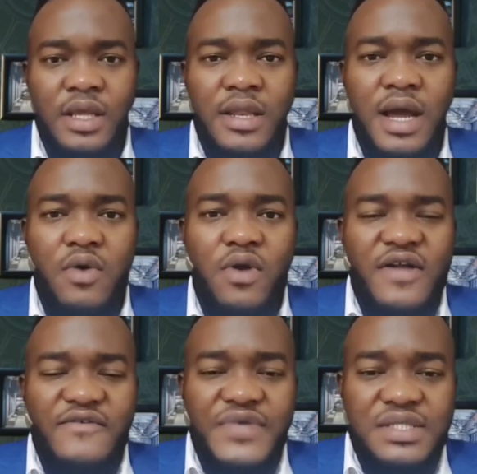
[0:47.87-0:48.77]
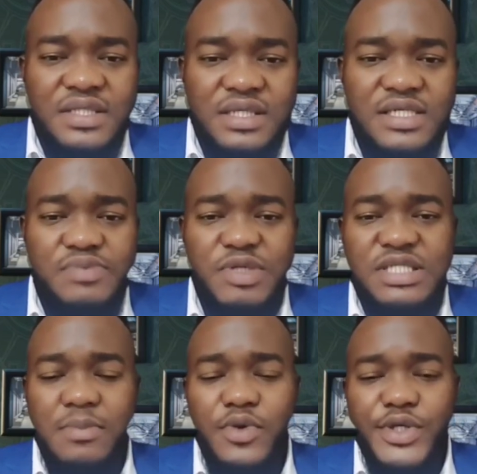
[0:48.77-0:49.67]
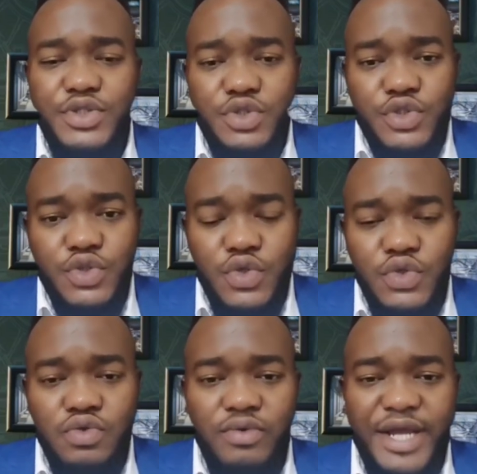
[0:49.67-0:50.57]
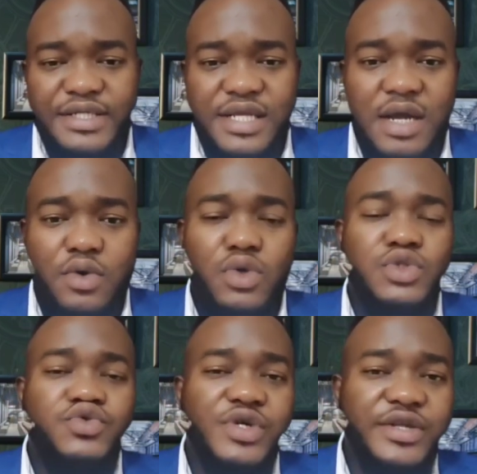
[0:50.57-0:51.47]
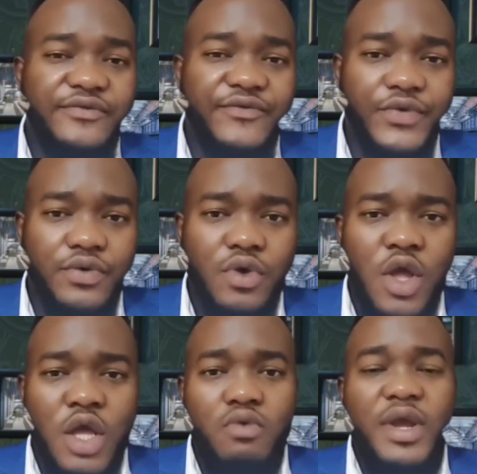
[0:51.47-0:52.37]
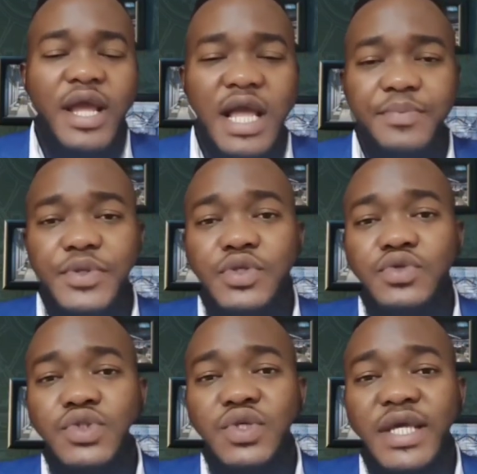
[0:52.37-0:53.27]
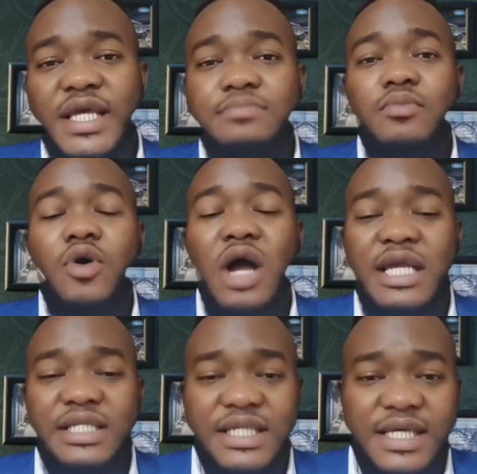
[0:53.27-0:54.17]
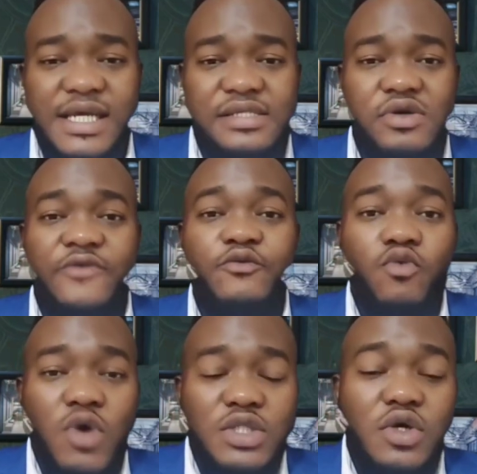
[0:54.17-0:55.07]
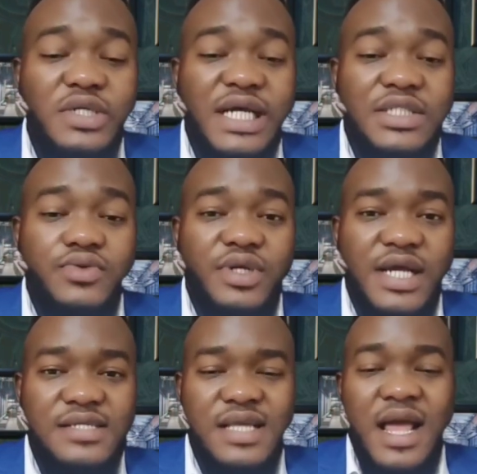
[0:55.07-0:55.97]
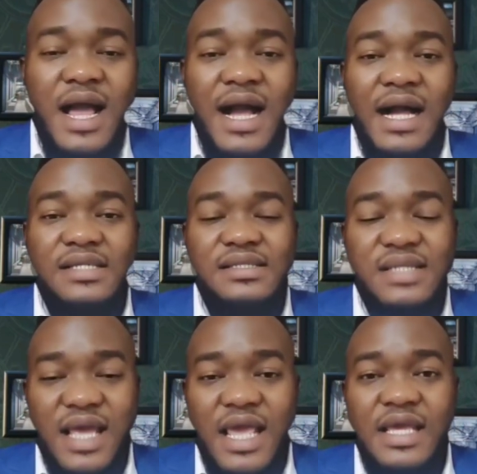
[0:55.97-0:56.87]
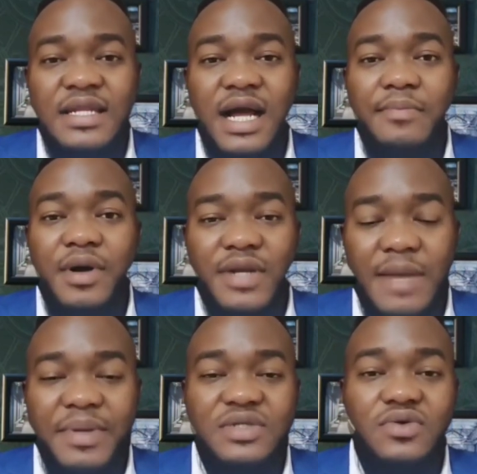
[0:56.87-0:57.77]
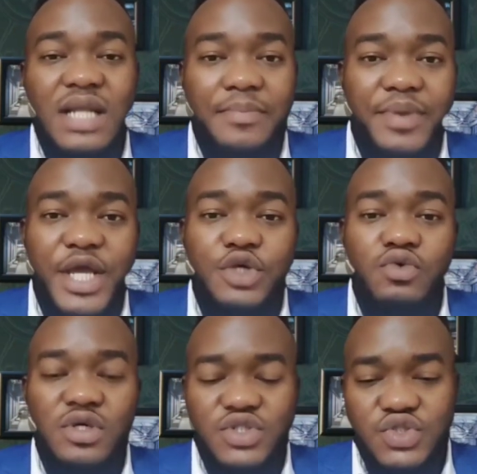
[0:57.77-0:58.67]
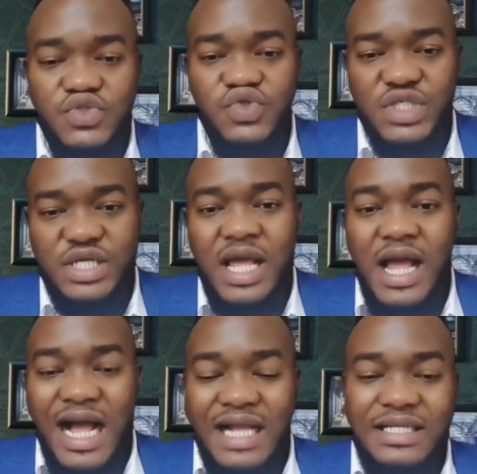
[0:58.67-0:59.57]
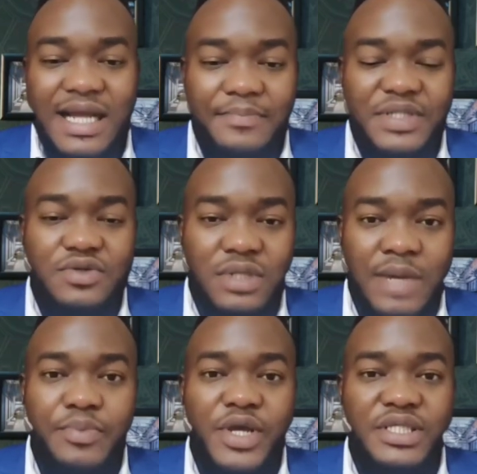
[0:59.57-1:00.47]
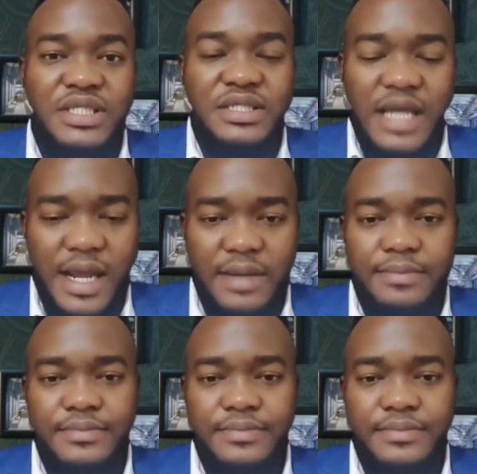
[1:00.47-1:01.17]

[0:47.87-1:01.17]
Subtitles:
Now, visiting this place I'm going to show you right now on TradingView will help you to get more ideas of what other traders are saying about that particular pair you want to trade at that particular point in time.